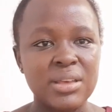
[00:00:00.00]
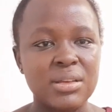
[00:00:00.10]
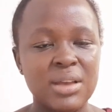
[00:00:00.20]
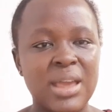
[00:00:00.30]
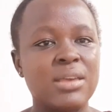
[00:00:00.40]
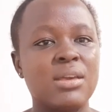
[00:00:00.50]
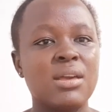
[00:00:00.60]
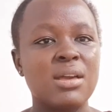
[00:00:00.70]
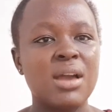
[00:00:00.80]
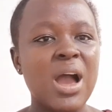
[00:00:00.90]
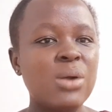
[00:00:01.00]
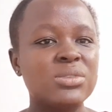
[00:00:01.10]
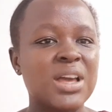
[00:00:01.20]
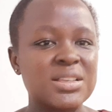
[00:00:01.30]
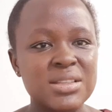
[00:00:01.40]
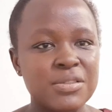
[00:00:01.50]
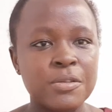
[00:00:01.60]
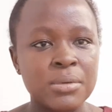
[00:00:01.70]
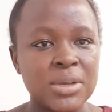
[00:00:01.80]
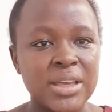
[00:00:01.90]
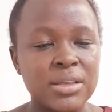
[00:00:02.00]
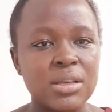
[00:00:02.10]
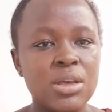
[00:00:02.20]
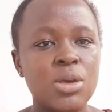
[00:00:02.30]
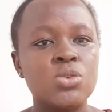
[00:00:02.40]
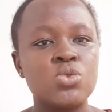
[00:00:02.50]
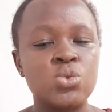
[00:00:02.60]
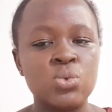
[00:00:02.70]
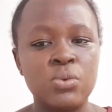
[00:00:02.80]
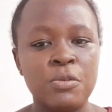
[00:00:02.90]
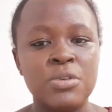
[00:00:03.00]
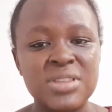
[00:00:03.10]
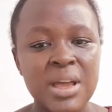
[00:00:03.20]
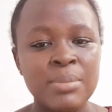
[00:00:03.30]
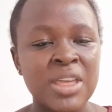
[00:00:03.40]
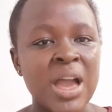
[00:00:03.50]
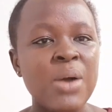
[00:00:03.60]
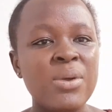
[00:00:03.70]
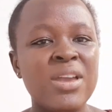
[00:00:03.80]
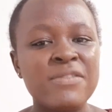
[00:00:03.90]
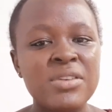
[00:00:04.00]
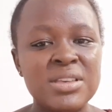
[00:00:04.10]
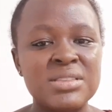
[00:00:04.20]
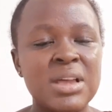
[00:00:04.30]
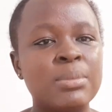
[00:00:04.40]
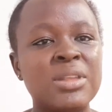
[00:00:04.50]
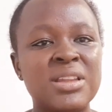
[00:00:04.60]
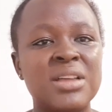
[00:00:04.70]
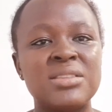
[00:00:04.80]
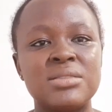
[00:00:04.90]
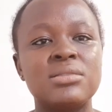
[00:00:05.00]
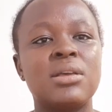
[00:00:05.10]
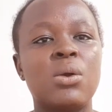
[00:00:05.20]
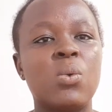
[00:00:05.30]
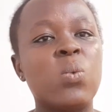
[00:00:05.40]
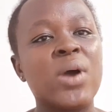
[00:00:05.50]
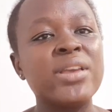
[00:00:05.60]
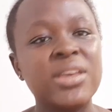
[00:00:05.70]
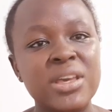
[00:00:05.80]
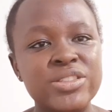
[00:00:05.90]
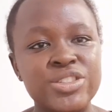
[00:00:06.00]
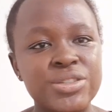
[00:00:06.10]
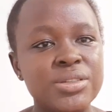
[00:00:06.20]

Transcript: Like, how does it feel like for something? How heavy is something that is 1 kg?